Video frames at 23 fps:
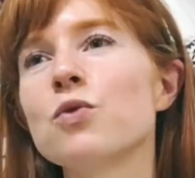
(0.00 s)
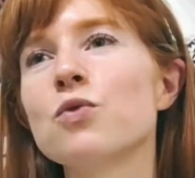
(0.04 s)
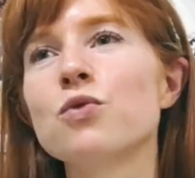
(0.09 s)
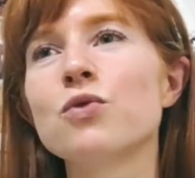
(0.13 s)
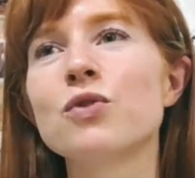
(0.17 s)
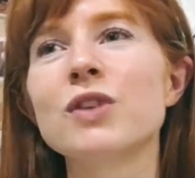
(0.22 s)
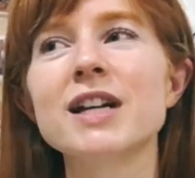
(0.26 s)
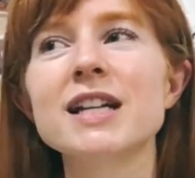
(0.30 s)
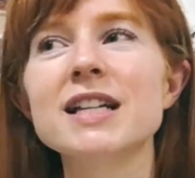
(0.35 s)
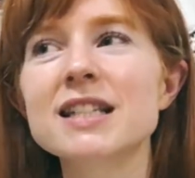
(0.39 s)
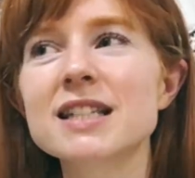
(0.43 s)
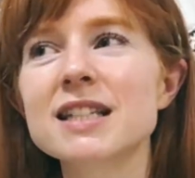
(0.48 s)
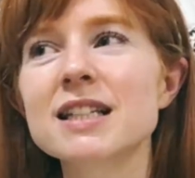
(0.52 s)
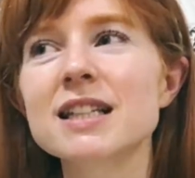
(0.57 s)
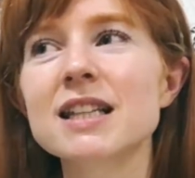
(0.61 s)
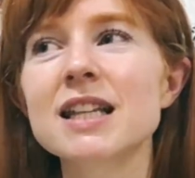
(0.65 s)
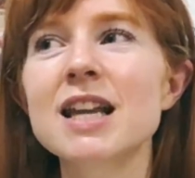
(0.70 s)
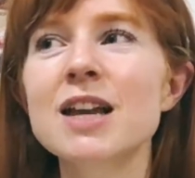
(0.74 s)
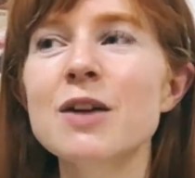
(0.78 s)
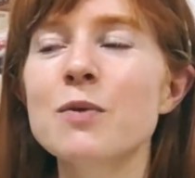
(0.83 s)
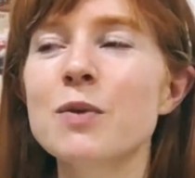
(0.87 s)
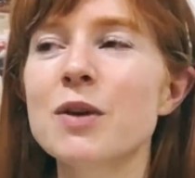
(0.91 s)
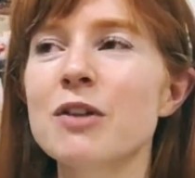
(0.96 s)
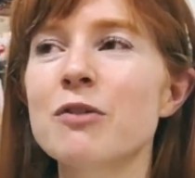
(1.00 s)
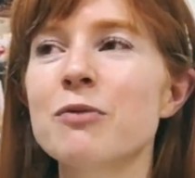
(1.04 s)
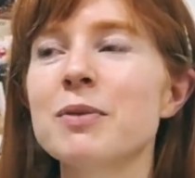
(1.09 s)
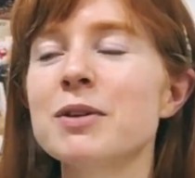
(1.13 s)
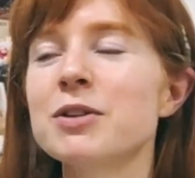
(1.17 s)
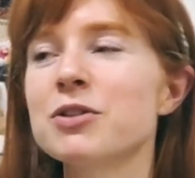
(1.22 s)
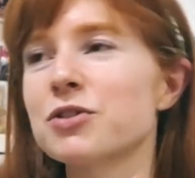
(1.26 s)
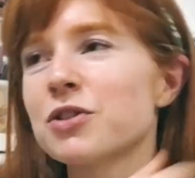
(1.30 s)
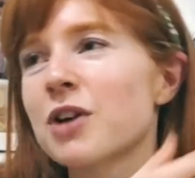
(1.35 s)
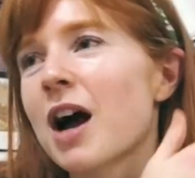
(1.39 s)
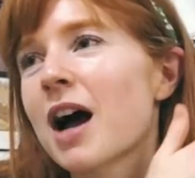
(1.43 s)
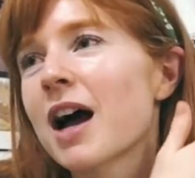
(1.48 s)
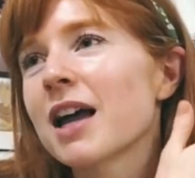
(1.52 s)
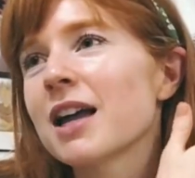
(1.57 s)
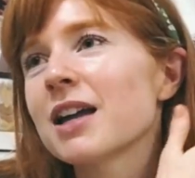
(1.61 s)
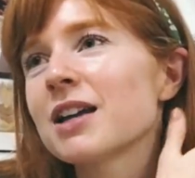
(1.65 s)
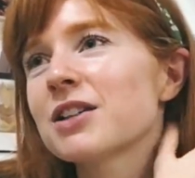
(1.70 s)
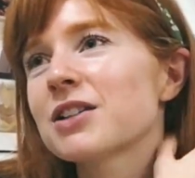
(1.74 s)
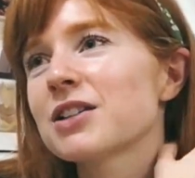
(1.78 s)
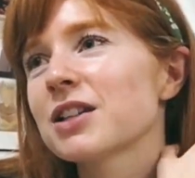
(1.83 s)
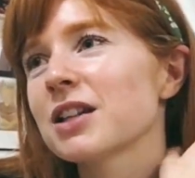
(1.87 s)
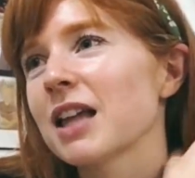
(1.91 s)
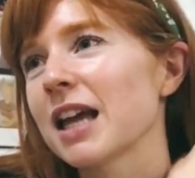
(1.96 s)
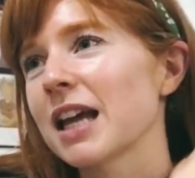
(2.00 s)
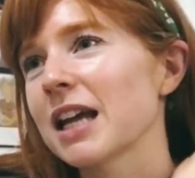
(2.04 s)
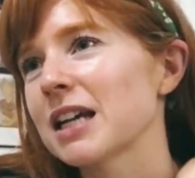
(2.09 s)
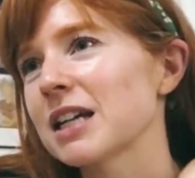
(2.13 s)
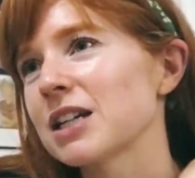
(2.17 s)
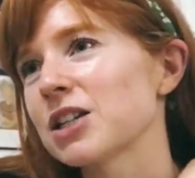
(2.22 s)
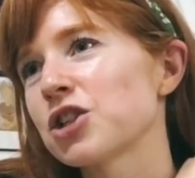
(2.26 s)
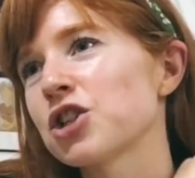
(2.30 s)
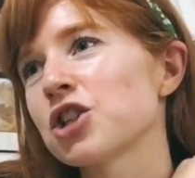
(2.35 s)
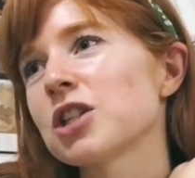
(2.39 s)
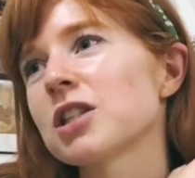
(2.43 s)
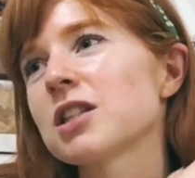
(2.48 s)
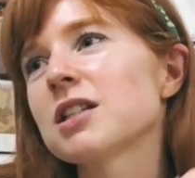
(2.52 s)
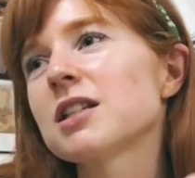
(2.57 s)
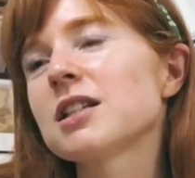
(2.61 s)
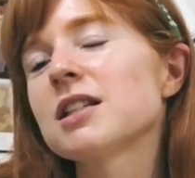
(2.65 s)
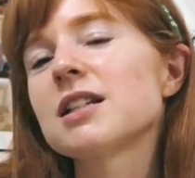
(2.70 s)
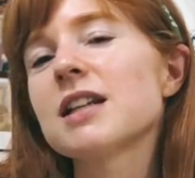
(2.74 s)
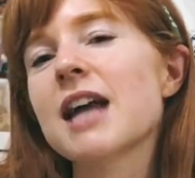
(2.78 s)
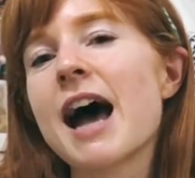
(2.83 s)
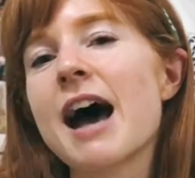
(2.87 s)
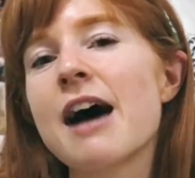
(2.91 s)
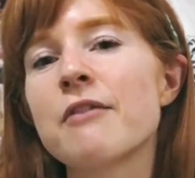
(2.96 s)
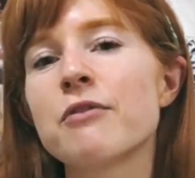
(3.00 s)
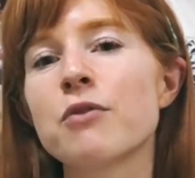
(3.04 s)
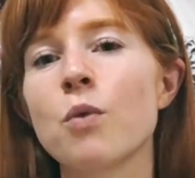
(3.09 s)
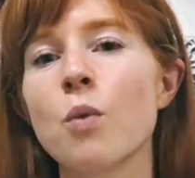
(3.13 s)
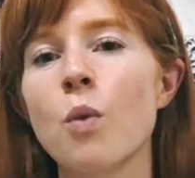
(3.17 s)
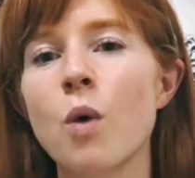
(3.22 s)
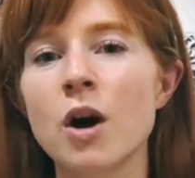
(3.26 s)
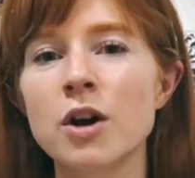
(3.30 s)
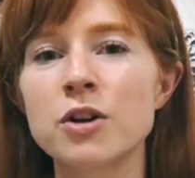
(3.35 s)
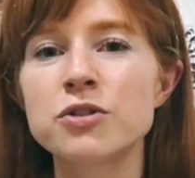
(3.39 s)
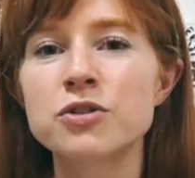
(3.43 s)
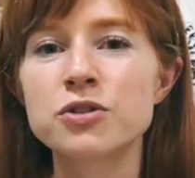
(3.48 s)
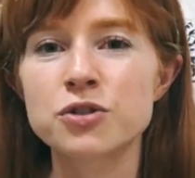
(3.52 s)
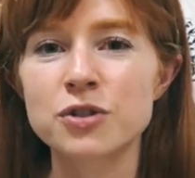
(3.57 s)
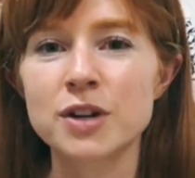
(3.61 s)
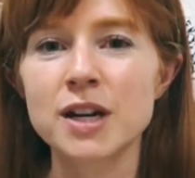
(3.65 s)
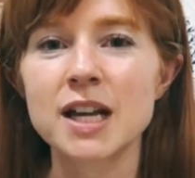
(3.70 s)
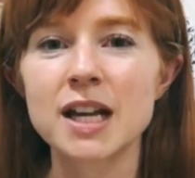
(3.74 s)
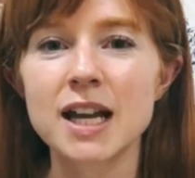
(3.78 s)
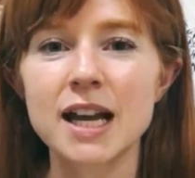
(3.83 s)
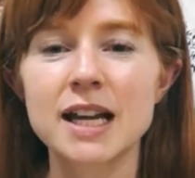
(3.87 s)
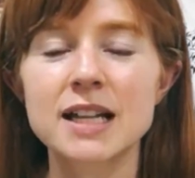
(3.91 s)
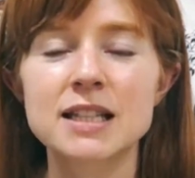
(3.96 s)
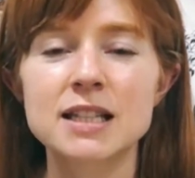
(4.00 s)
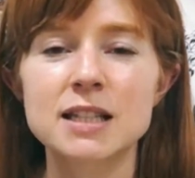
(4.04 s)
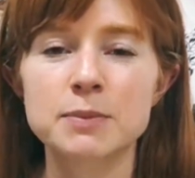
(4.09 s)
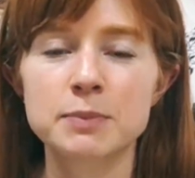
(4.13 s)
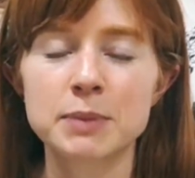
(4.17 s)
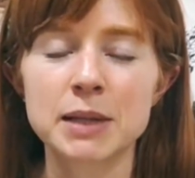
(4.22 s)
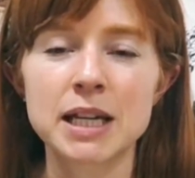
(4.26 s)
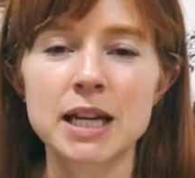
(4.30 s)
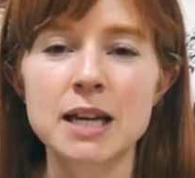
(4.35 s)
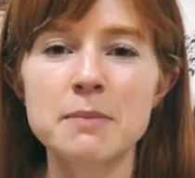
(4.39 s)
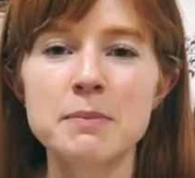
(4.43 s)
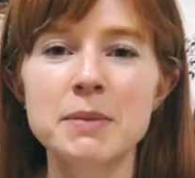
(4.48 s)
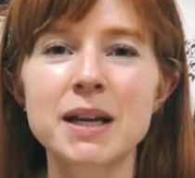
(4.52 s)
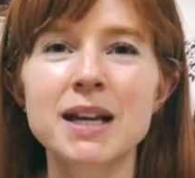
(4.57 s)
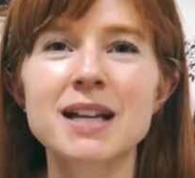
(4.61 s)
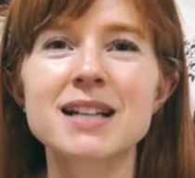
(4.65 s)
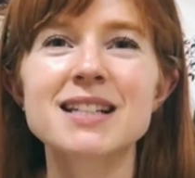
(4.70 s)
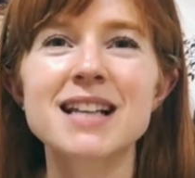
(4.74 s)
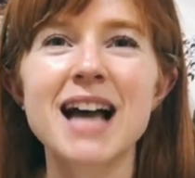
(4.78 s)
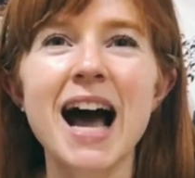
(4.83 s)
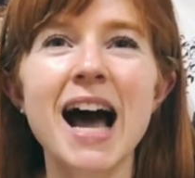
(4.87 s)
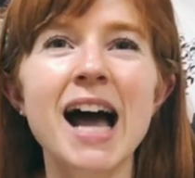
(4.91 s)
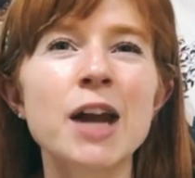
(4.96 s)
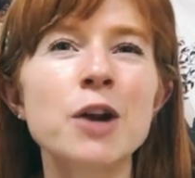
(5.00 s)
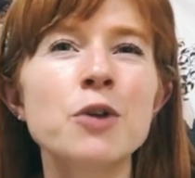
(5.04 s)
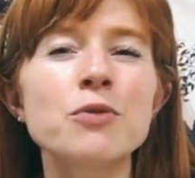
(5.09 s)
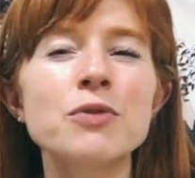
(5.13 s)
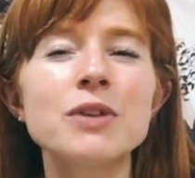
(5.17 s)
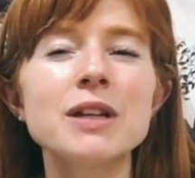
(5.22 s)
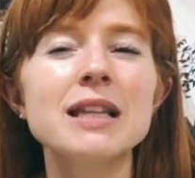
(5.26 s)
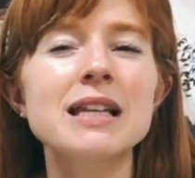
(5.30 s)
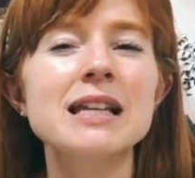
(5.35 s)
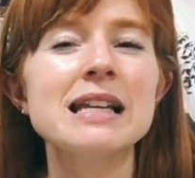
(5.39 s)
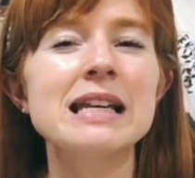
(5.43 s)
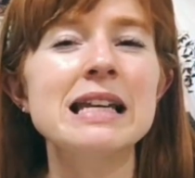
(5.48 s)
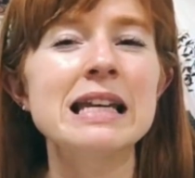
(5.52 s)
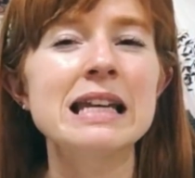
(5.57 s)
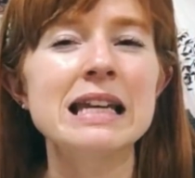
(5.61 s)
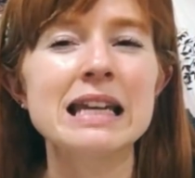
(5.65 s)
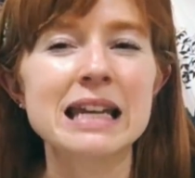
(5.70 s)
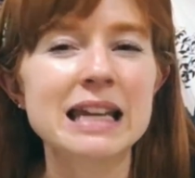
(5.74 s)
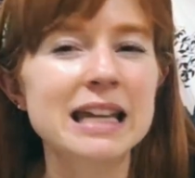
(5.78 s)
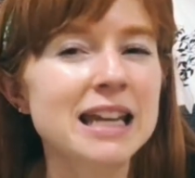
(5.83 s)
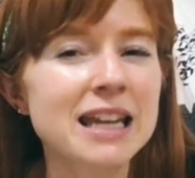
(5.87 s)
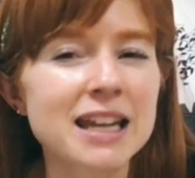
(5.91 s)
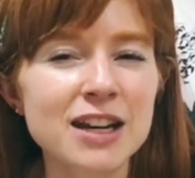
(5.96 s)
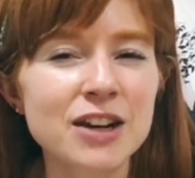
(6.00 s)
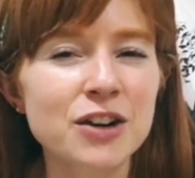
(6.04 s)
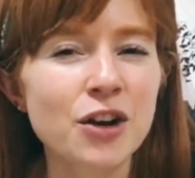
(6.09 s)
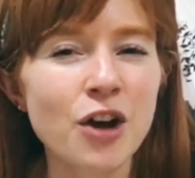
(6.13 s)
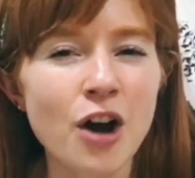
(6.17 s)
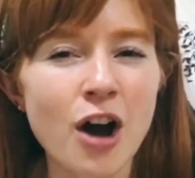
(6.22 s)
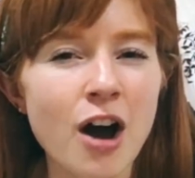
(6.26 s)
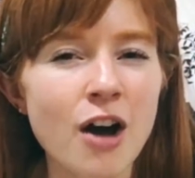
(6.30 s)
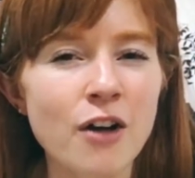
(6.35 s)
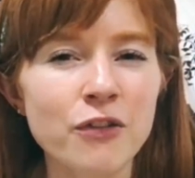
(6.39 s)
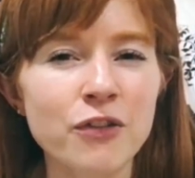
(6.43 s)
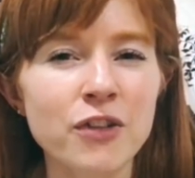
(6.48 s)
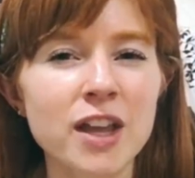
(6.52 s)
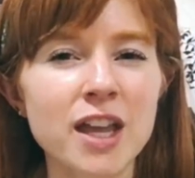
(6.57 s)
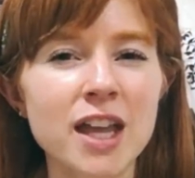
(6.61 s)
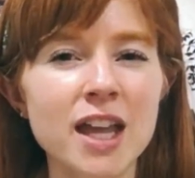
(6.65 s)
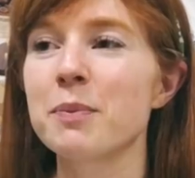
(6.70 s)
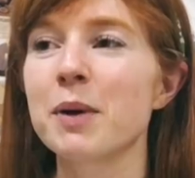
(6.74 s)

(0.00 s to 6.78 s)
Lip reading: Recently, we've been trying to like just have one drink and split it because I don't really need coffee,